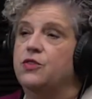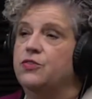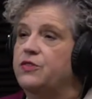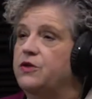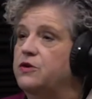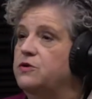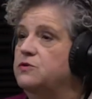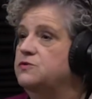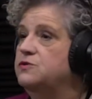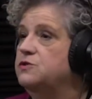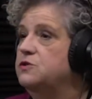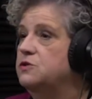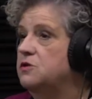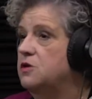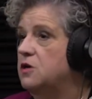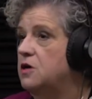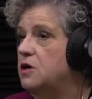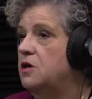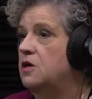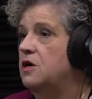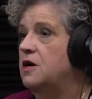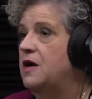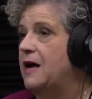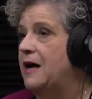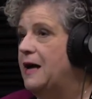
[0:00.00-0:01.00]
those are
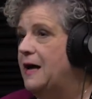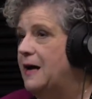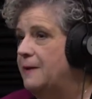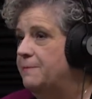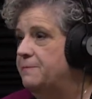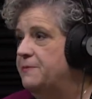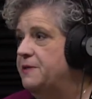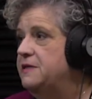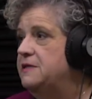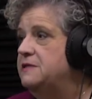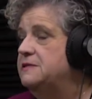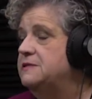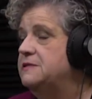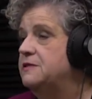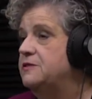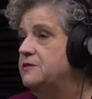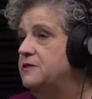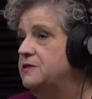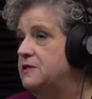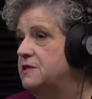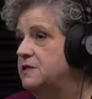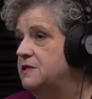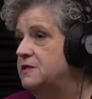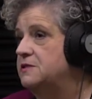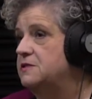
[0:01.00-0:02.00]
all hobbies
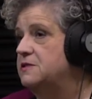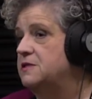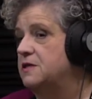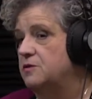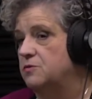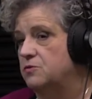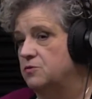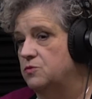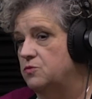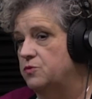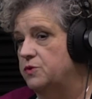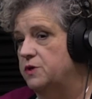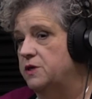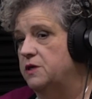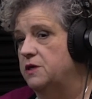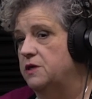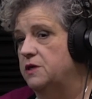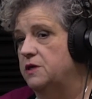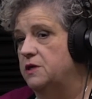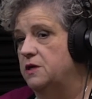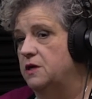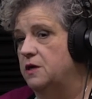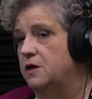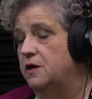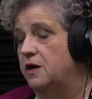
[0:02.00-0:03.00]
and things that
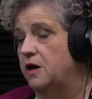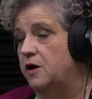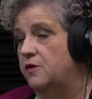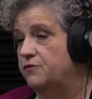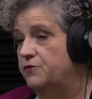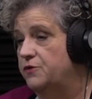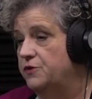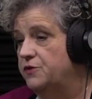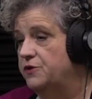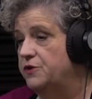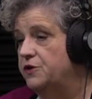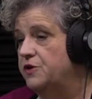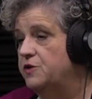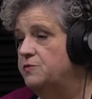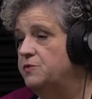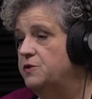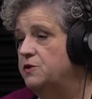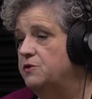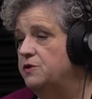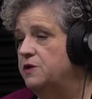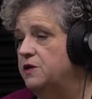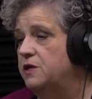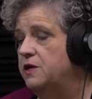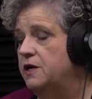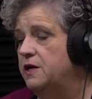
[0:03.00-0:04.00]
we offer the
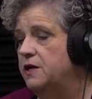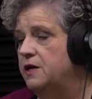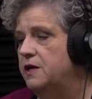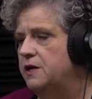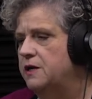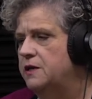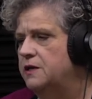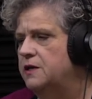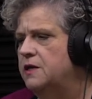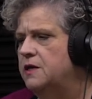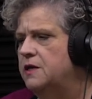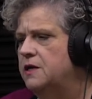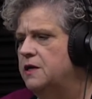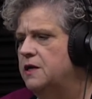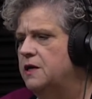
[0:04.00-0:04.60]
community and